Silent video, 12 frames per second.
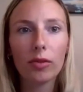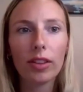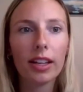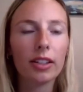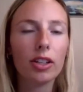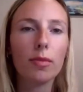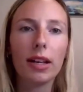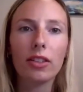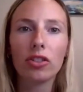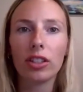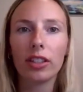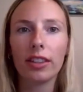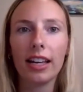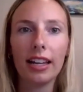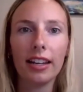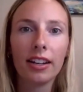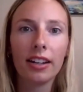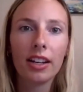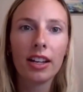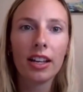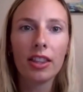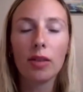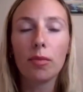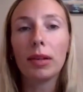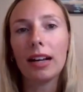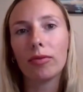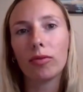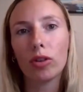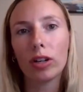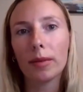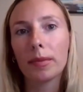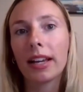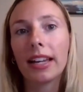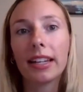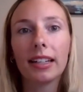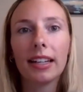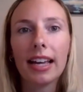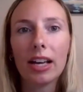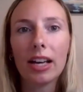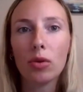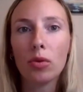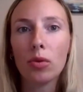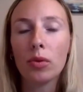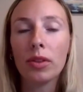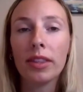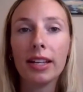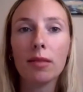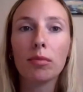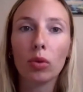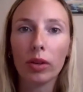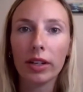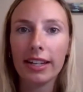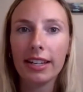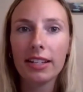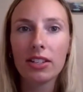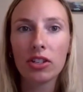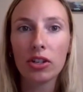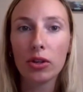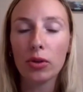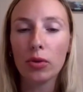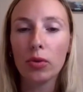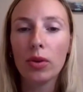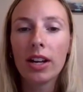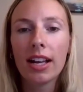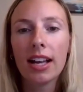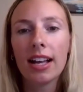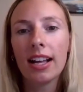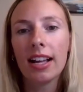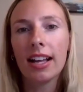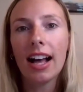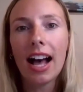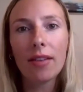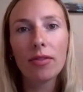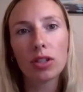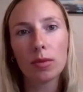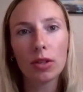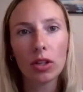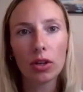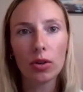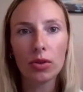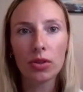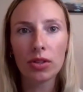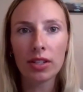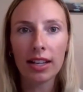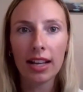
that you mentioned that the platform can allow the employee to have some of those